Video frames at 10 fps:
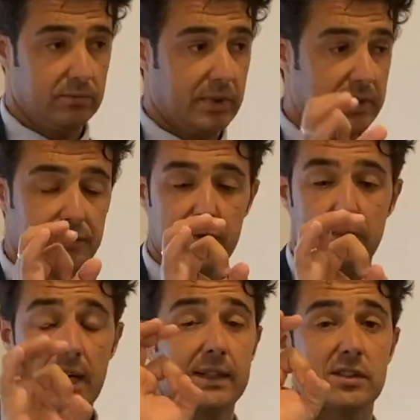but if you
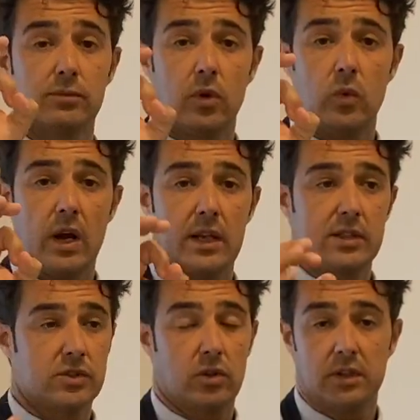buy the small one
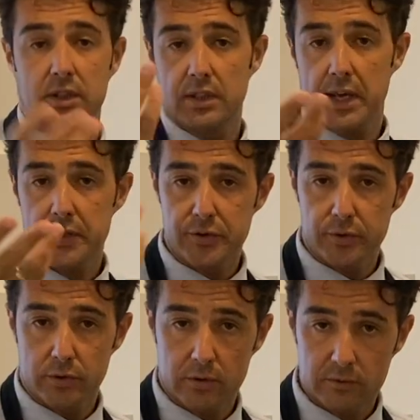it's only 8
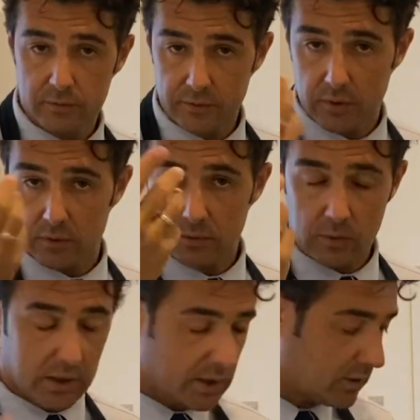euro for
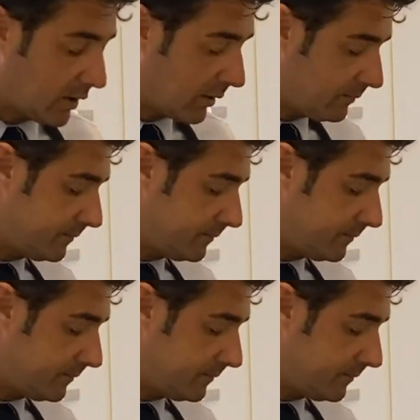1 kilogram.